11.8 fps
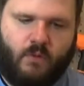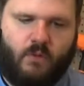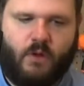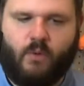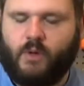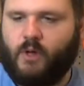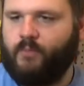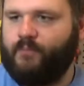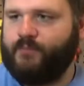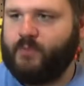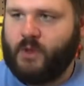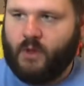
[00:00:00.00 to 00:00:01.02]
There we go.
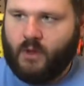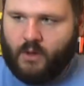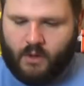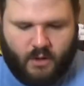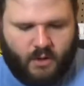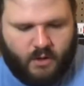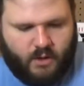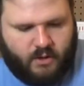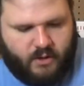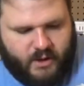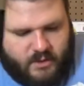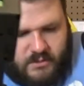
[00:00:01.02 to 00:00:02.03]

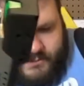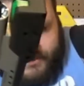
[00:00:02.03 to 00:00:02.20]
Alright,